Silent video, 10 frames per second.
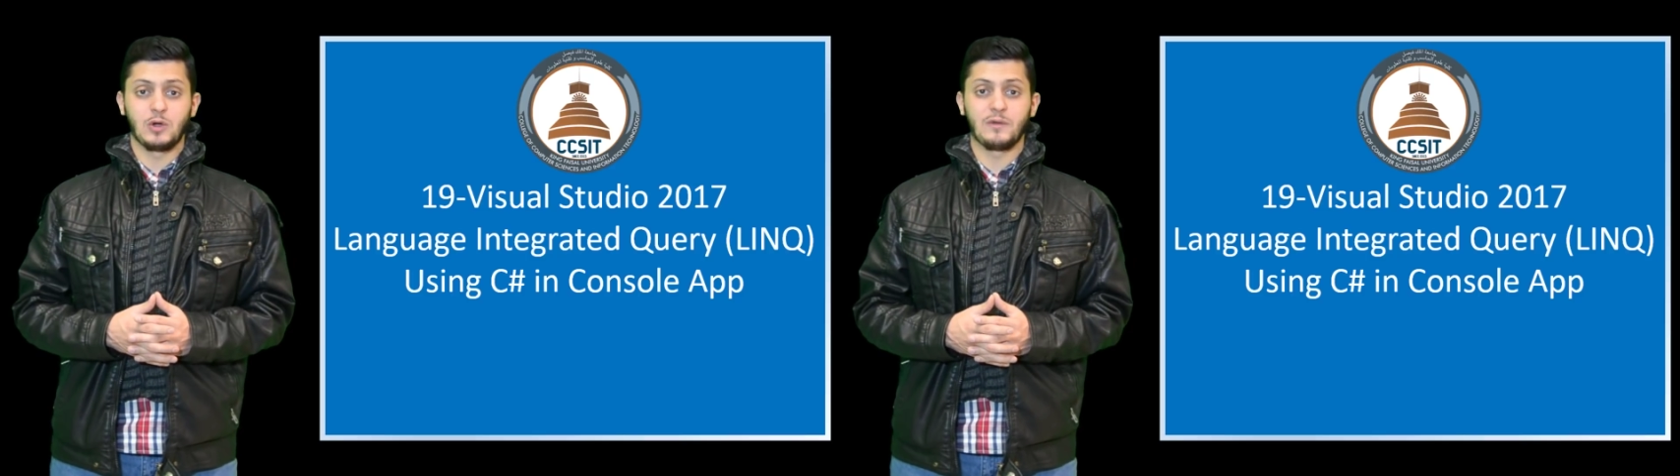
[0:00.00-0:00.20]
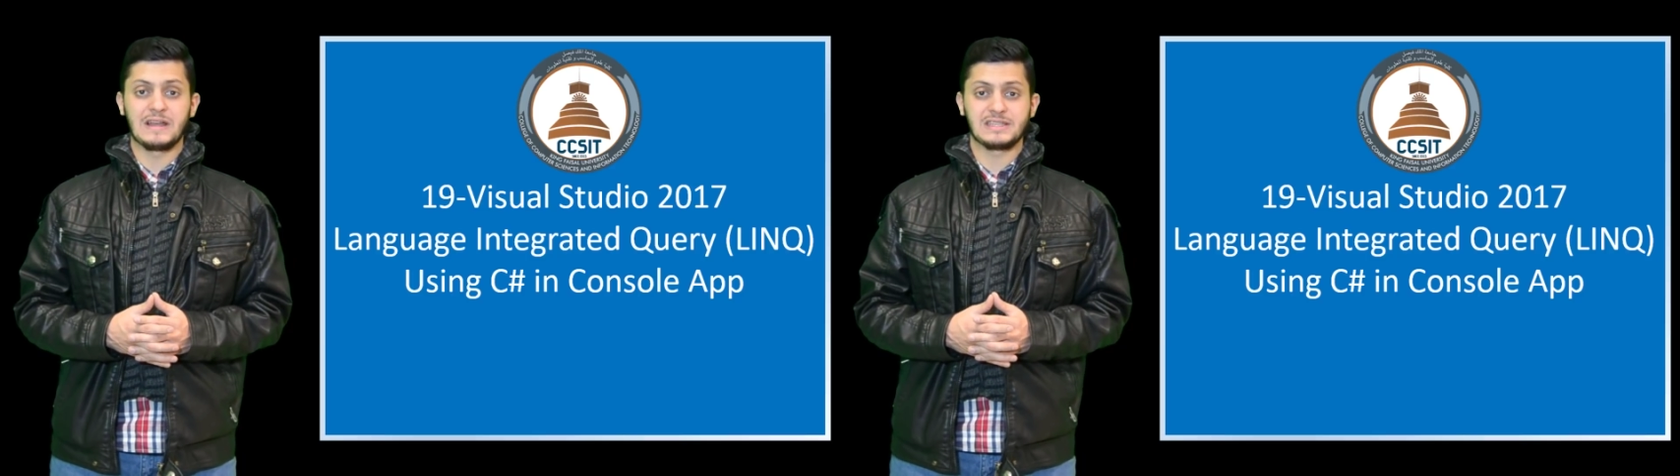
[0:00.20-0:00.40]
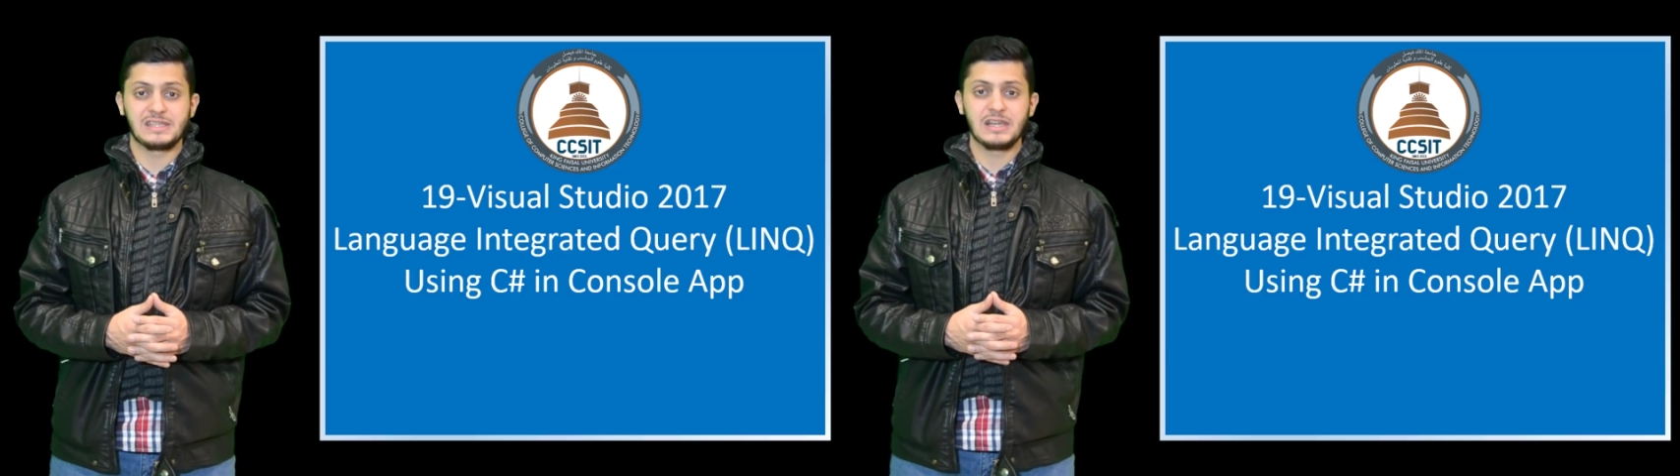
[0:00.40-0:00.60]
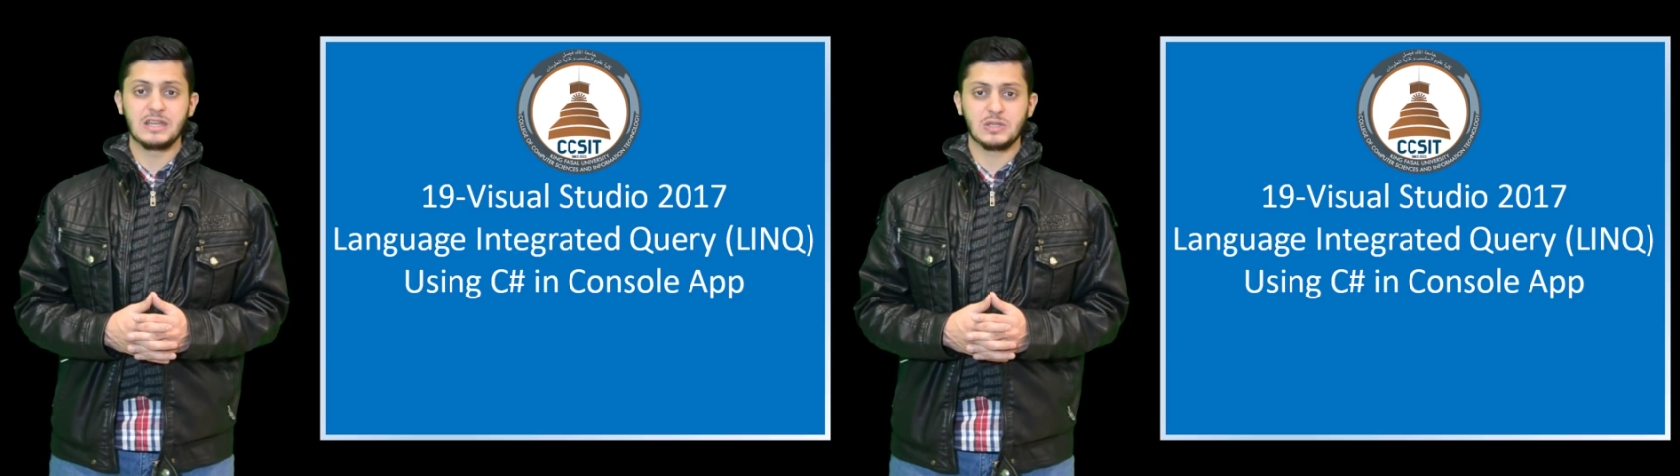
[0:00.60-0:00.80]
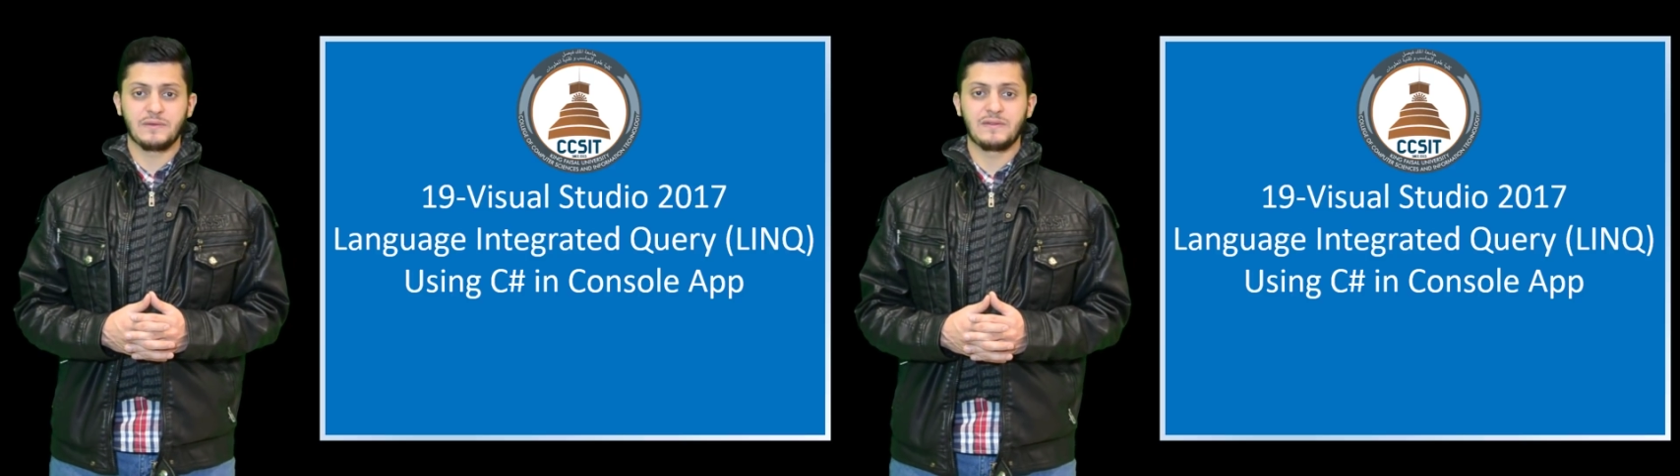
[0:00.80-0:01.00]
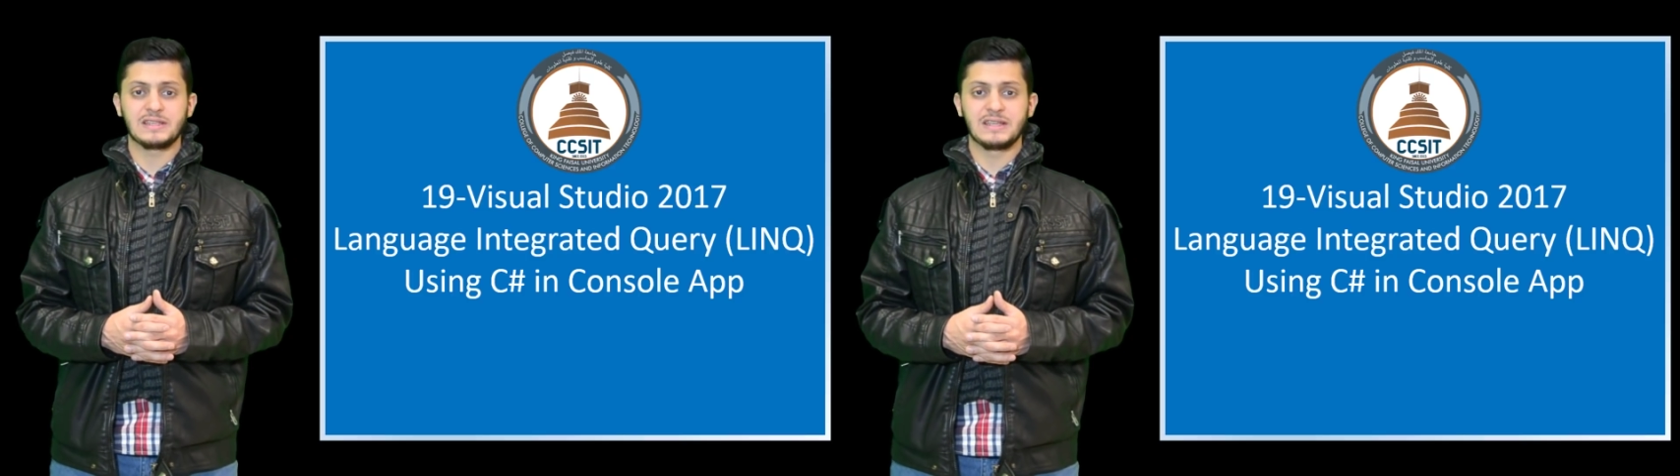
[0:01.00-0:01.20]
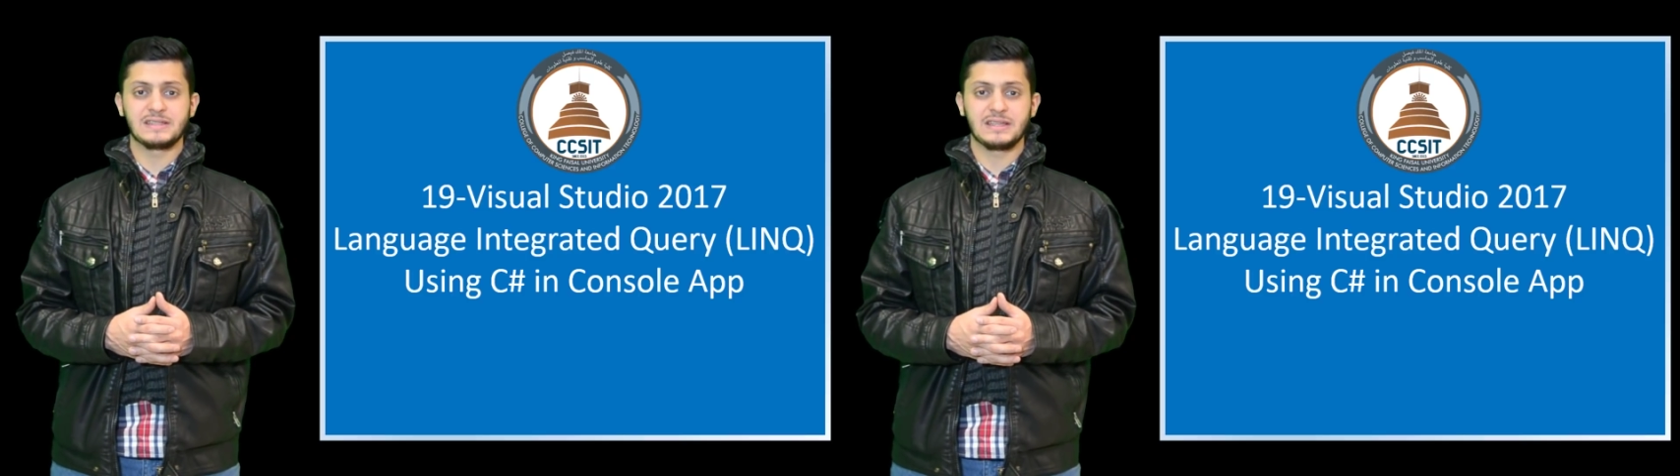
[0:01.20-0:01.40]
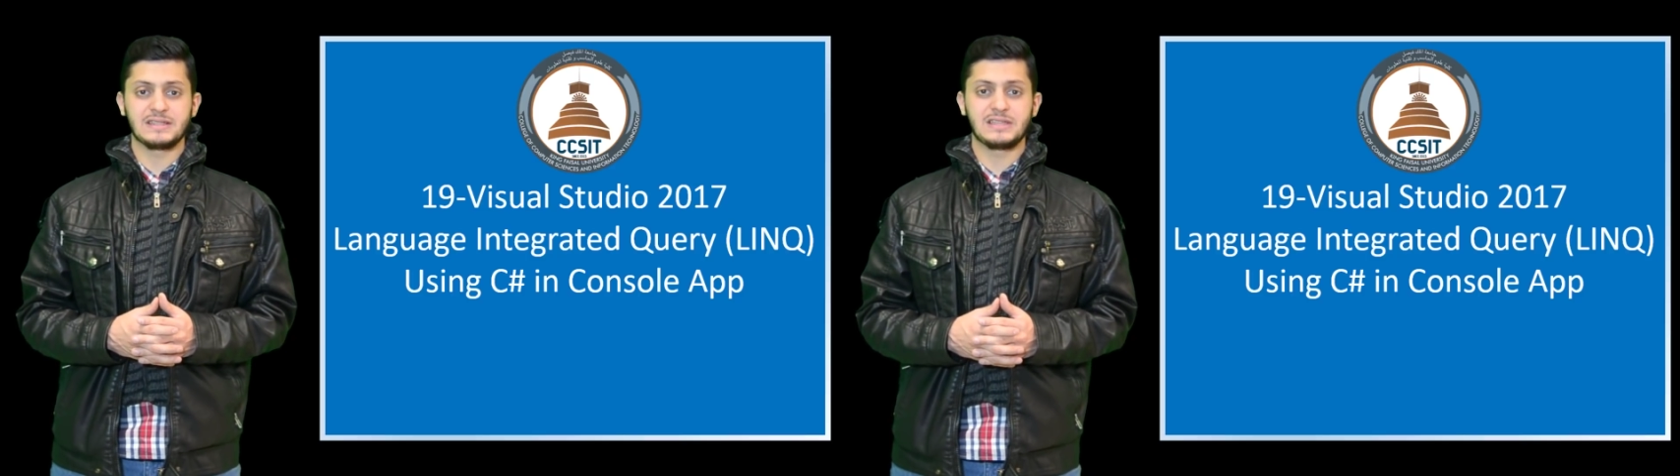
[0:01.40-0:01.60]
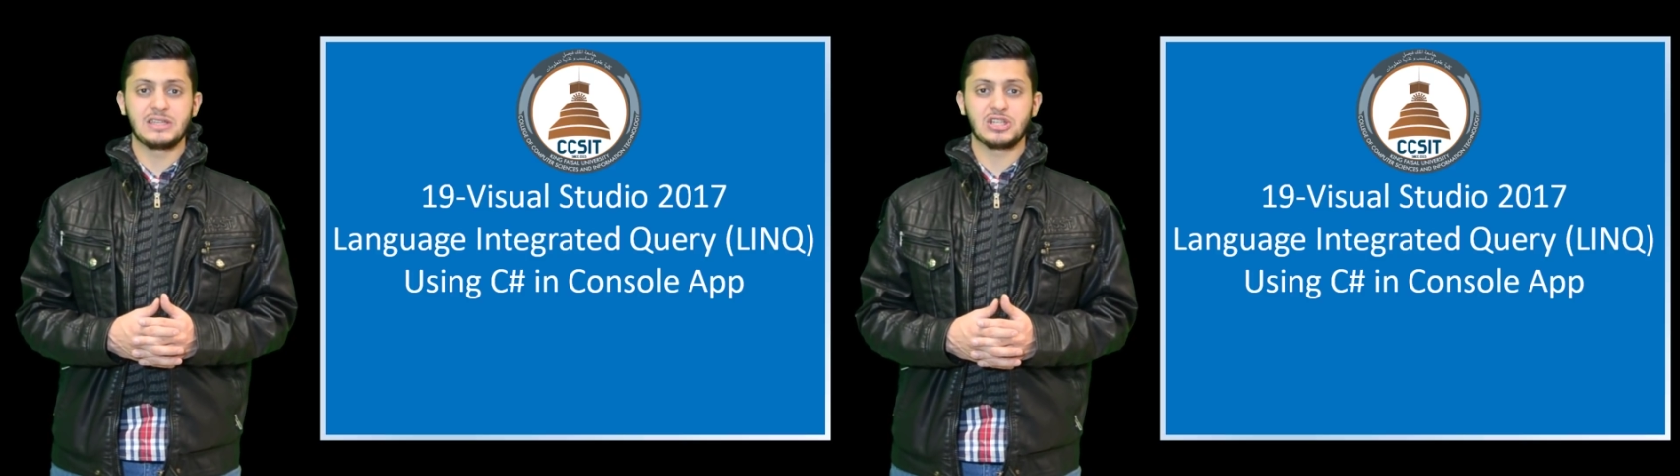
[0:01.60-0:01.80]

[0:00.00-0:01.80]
of a series of lessons in C